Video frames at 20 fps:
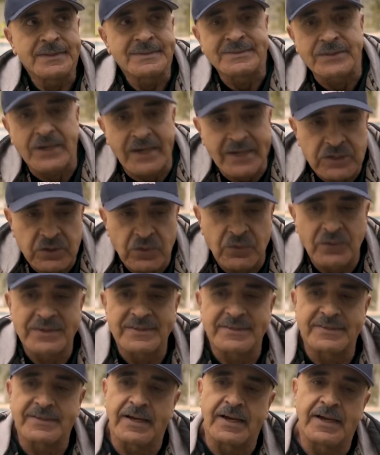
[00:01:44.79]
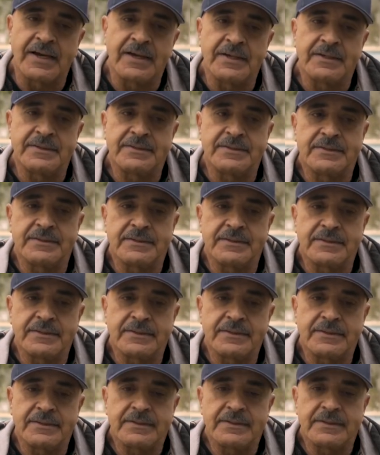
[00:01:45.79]
So I go inside
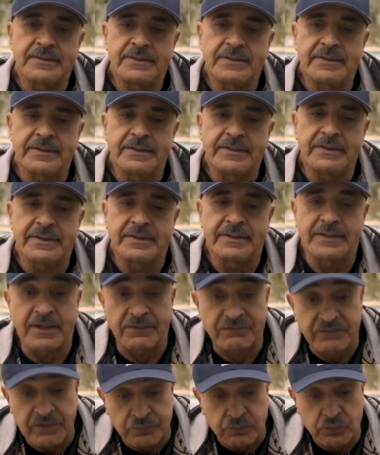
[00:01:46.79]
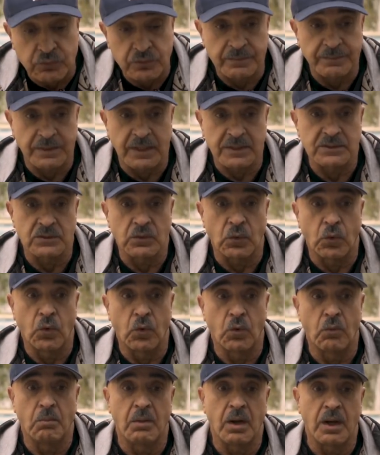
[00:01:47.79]
and I flip through the magazine.
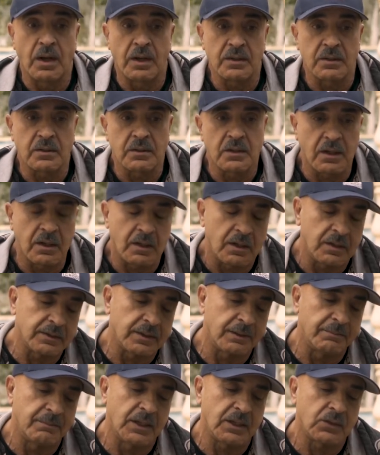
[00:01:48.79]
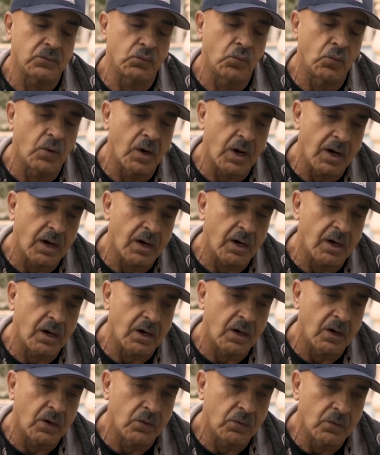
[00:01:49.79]
Oh my God, I'm like,
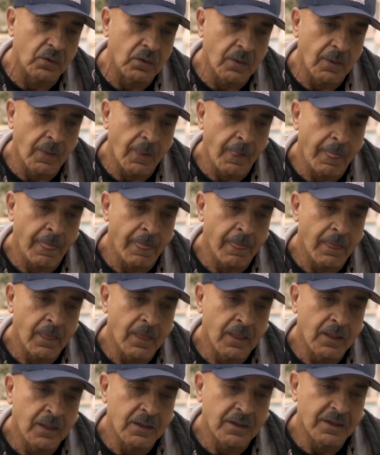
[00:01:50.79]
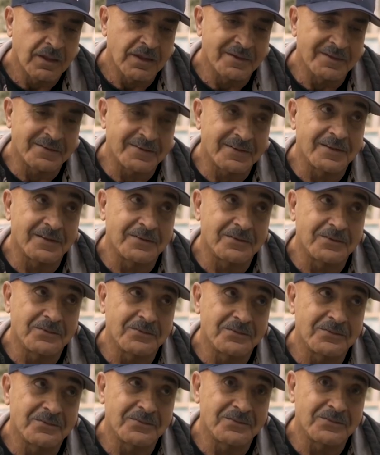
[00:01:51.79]
wow. And I said,
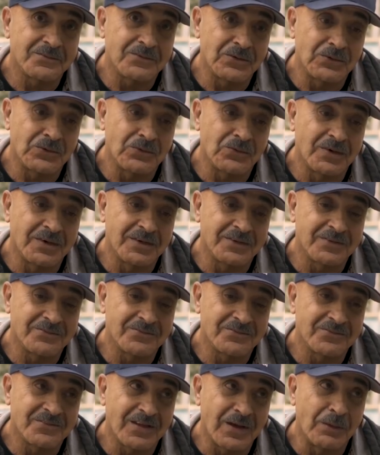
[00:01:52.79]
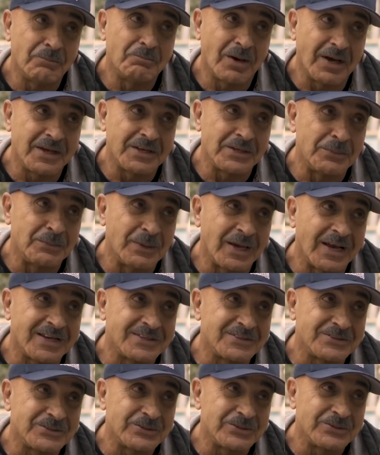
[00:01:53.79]
you know what? I'm buying the
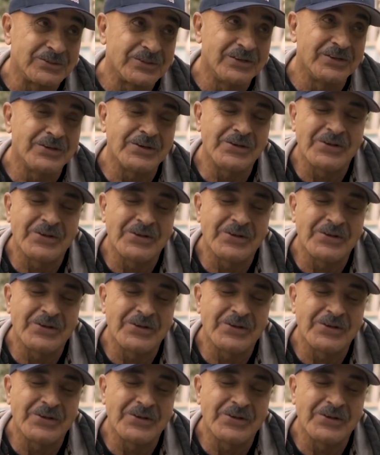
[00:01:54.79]
magazine.